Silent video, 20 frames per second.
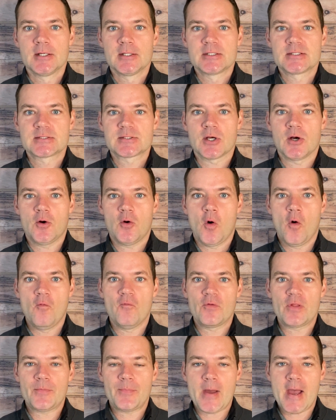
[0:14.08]
So
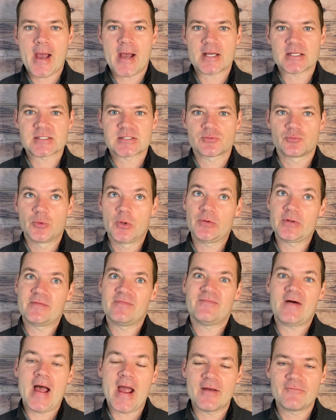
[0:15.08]
over the past really
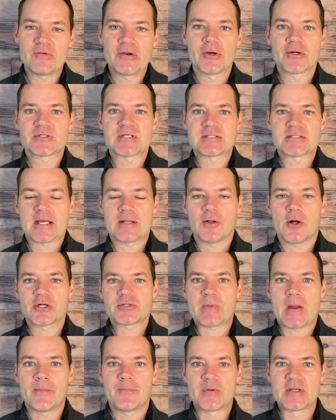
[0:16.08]
5 years since I
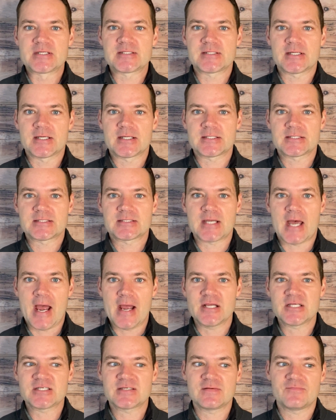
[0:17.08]
launched my business,
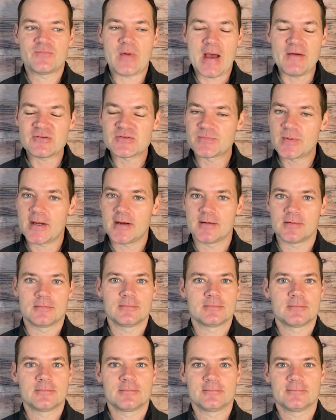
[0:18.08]
I've spent
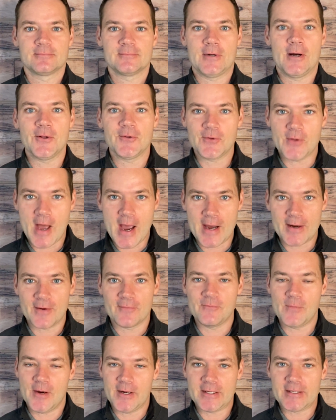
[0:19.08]
a lot
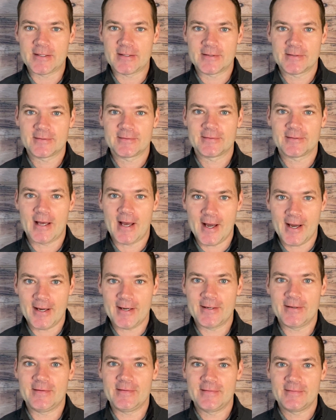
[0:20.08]
of money
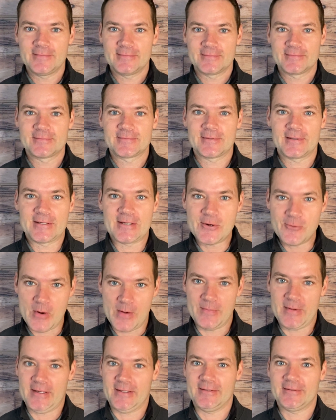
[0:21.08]
on
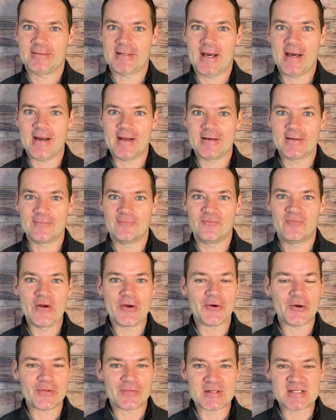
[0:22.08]
equipment, on
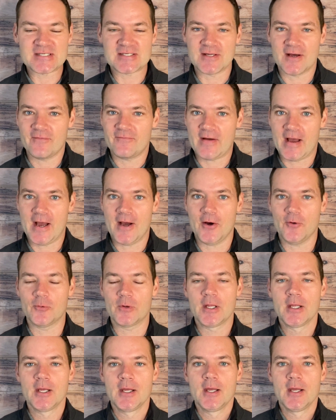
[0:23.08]
figuring this stuff out.